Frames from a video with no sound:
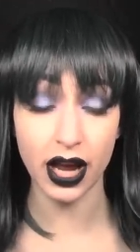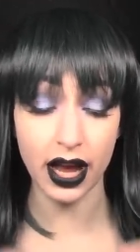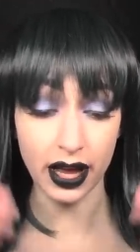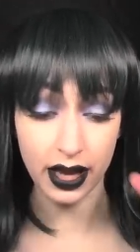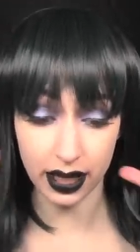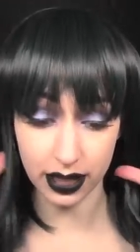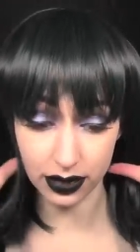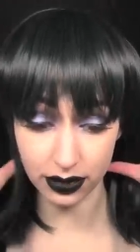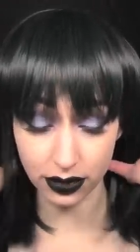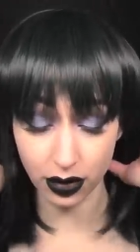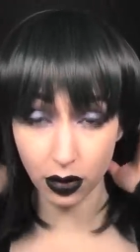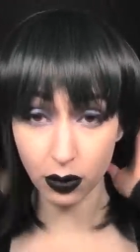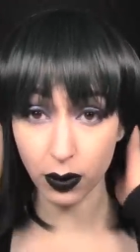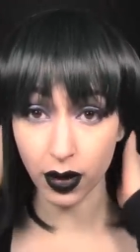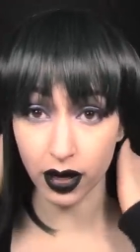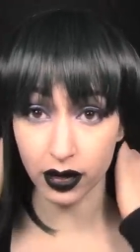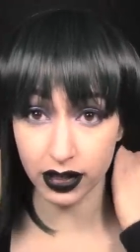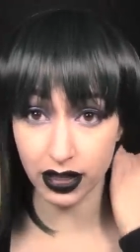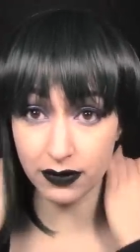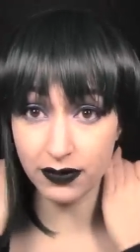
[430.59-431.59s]
and the
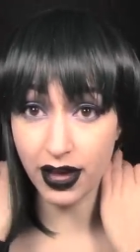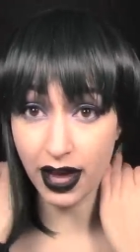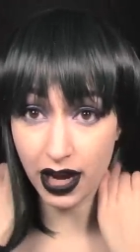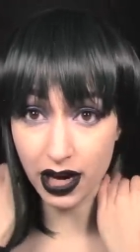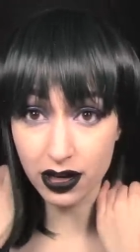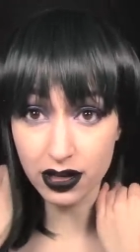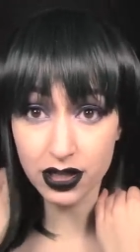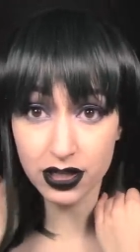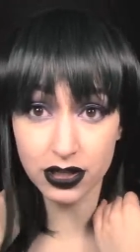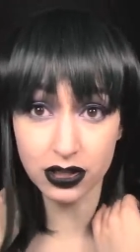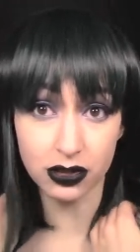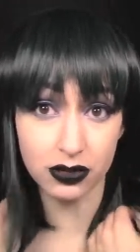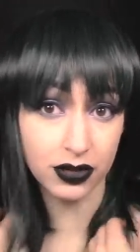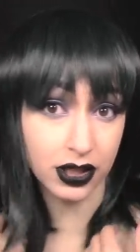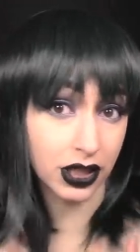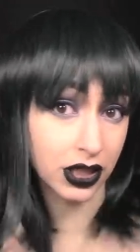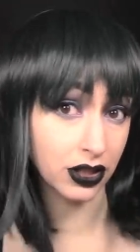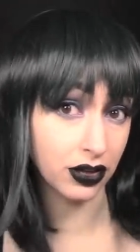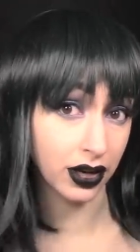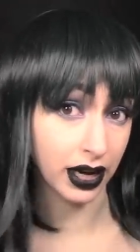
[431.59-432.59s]
quality of the hair is still
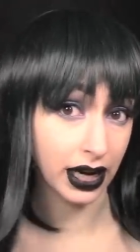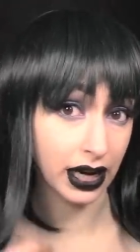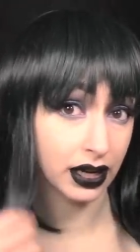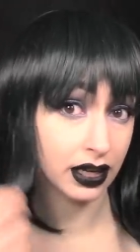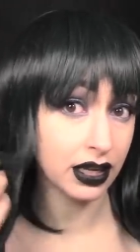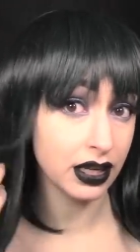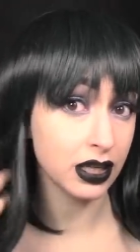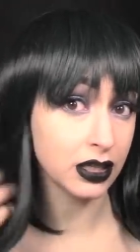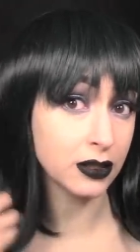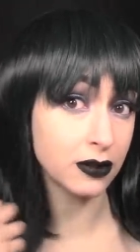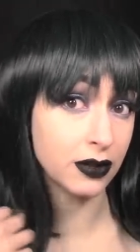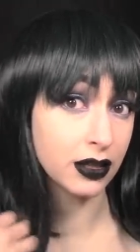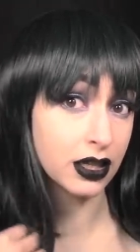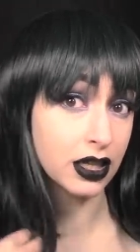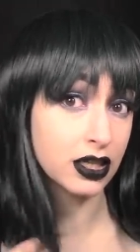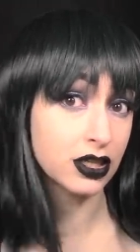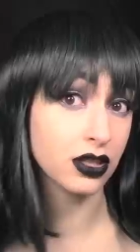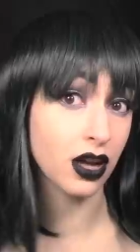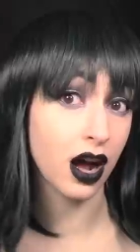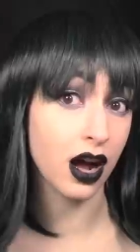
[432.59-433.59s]
really great. It's
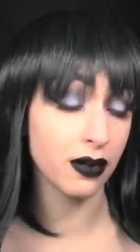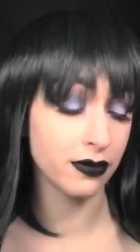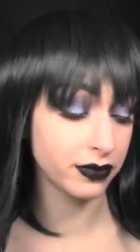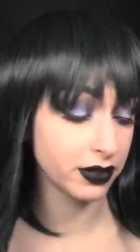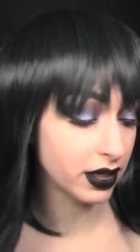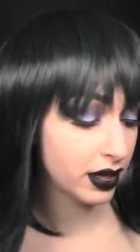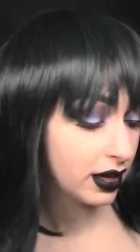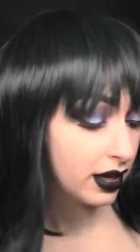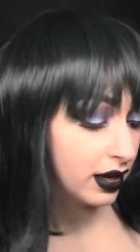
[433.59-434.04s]
very soft,